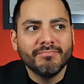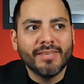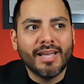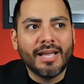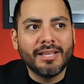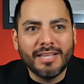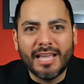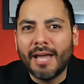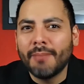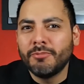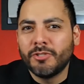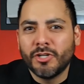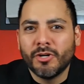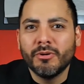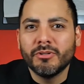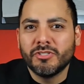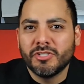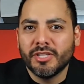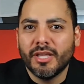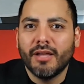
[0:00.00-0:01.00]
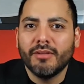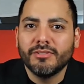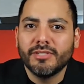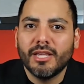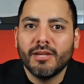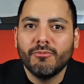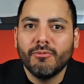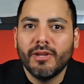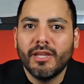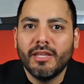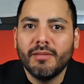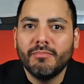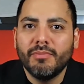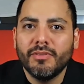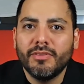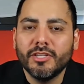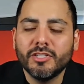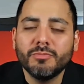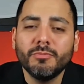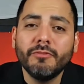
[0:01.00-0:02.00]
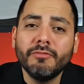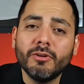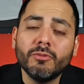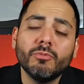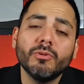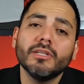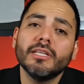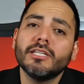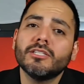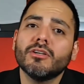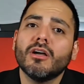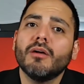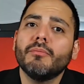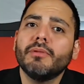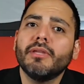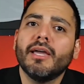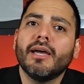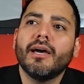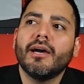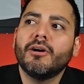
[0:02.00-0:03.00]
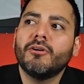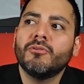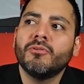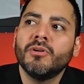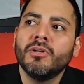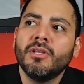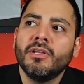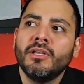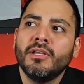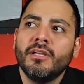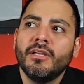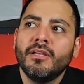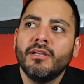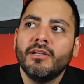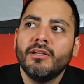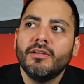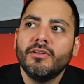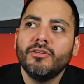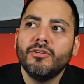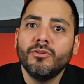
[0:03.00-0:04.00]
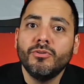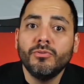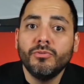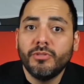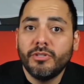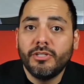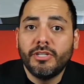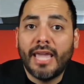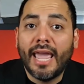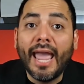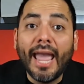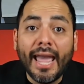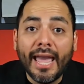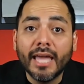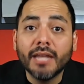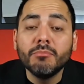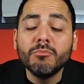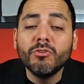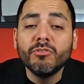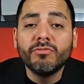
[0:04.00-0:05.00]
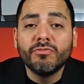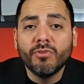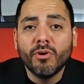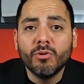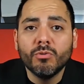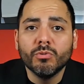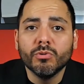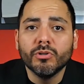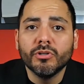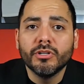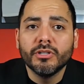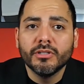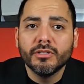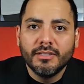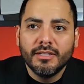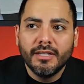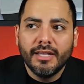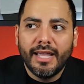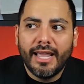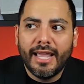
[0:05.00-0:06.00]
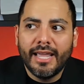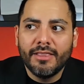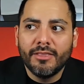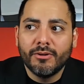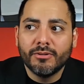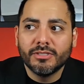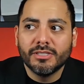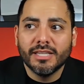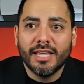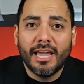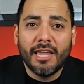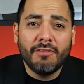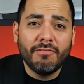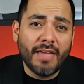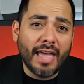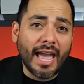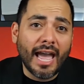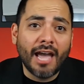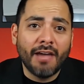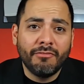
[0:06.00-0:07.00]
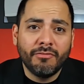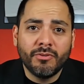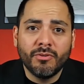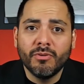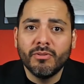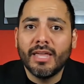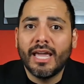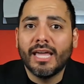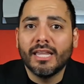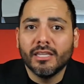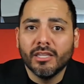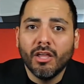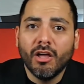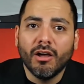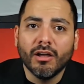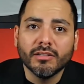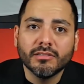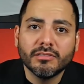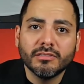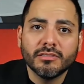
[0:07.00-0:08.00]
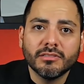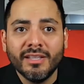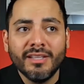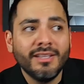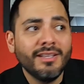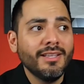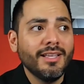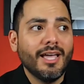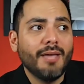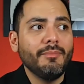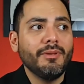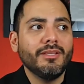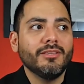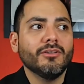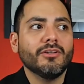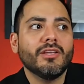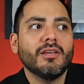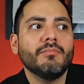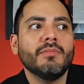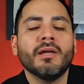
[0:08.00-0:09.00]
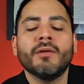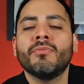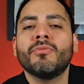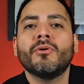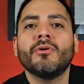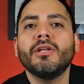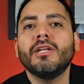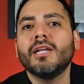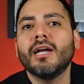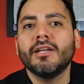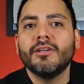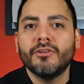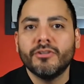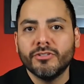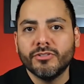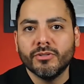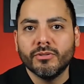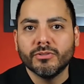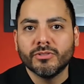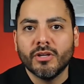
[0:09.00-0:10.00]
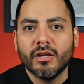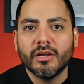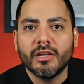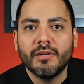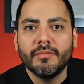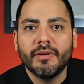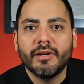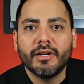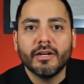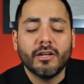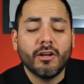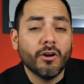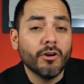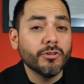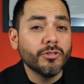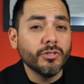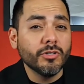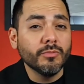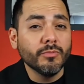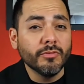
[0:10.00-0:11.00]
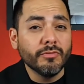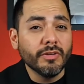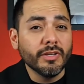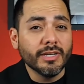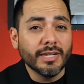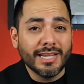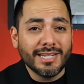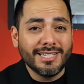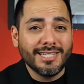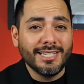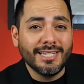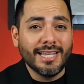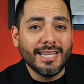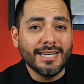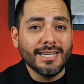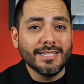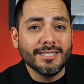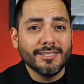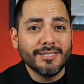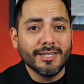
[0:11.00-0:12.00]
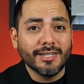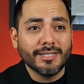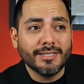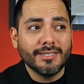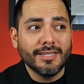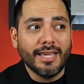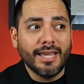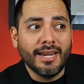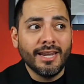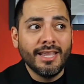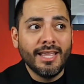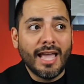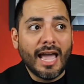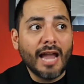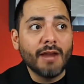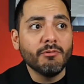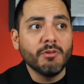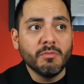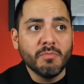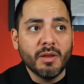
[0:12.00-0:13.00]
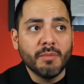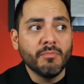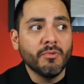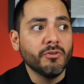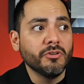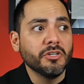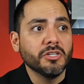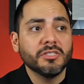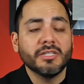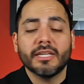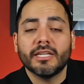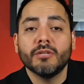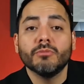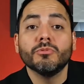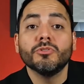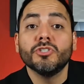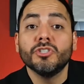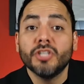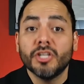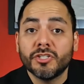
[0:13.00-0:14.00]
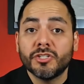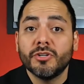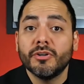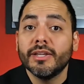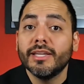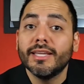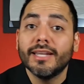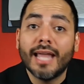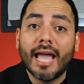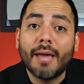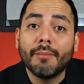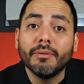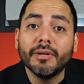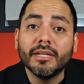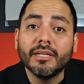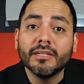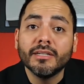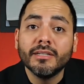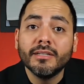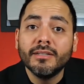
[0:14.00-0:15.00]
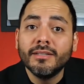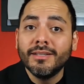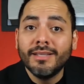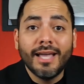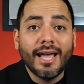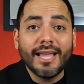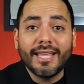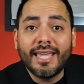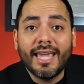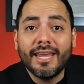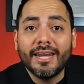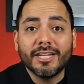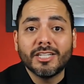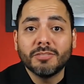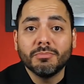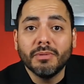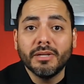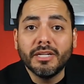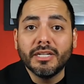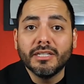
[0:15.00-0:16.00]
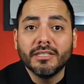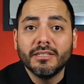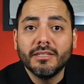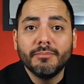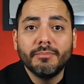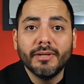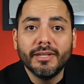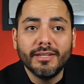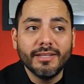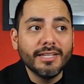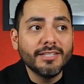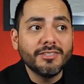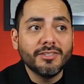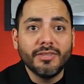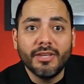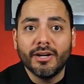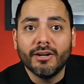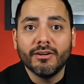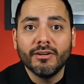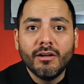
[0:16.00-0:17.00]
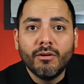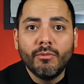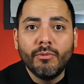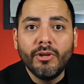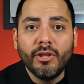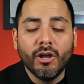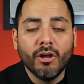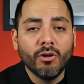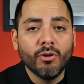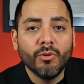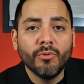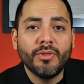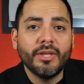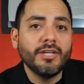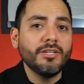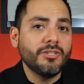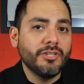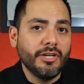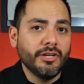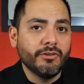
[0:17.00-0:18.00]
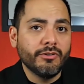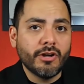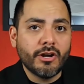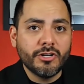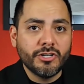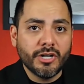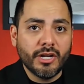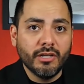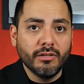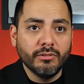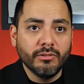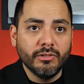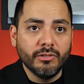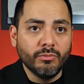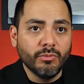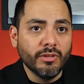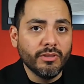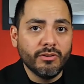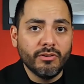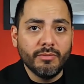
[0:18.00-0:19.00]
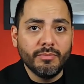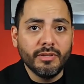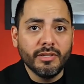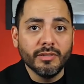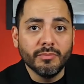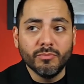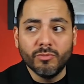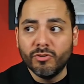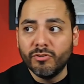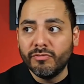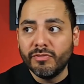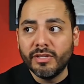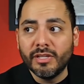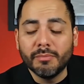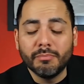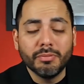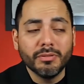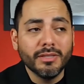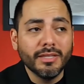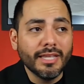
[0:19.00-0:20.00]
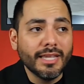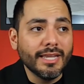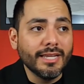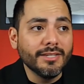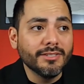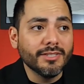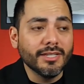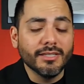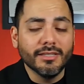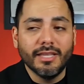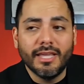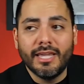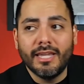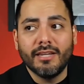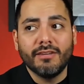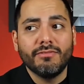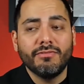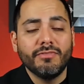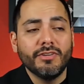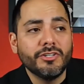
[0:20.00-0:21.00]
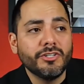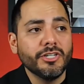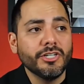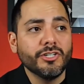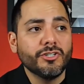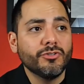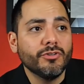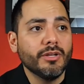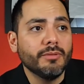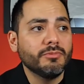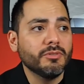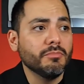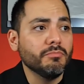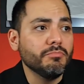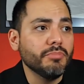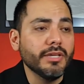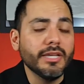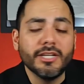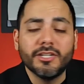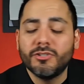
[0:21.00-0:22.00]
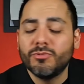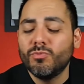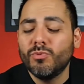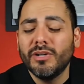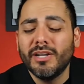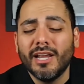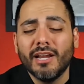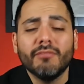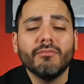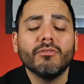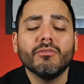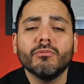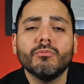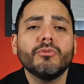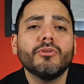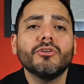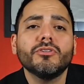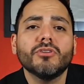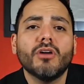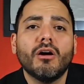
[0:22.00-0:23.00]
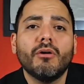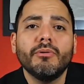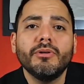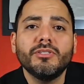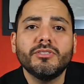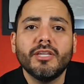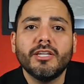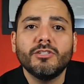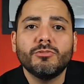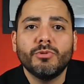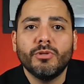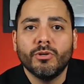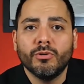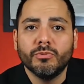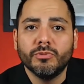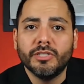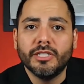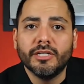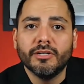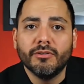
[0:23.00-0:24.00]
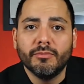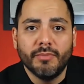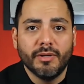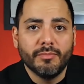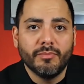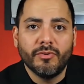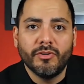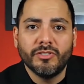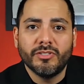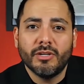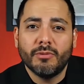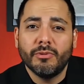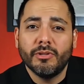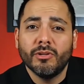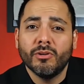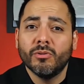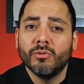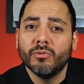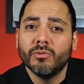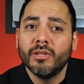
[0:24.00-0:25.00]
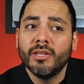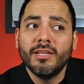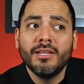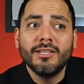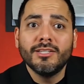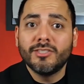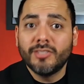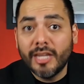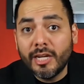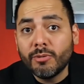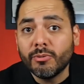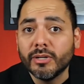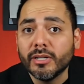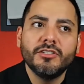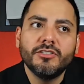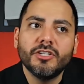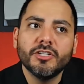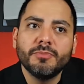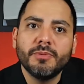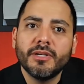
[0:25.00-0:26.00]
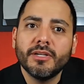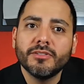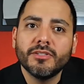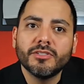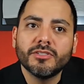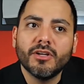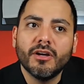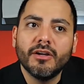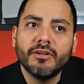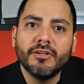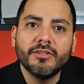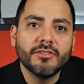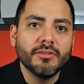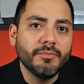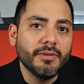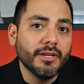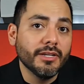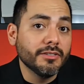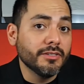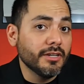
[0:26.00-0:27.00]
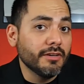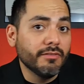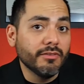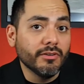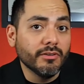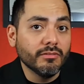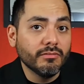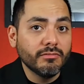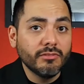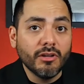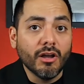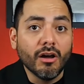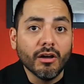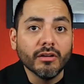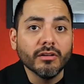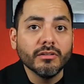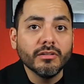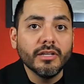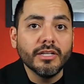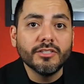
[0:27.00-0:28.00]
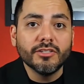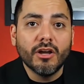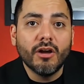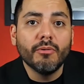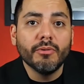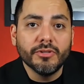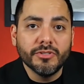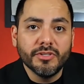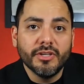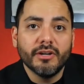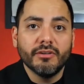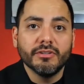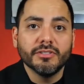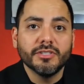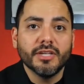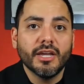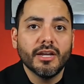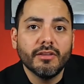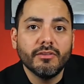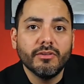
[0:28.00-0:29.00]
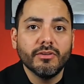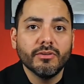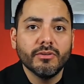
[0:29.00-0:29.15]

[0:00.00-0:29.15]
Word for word: I, I'm sure it sounds that way, but this movie really taught me how you can move forward and there's life after that loss. I mean, look at me, I'm 39 years old talking about a cartoon movie in 1986 that I remember just like it was yesterday it happening. I can't explain it, but it's there. We all hold things dear in our childhood, whether it be a movie, a place, a lake, fishing trips, a beach, whatever. There's always things we hold dear and memories that we hold sacred. Just because it's gone doesn't mean it's never gone. It's always there inside of you.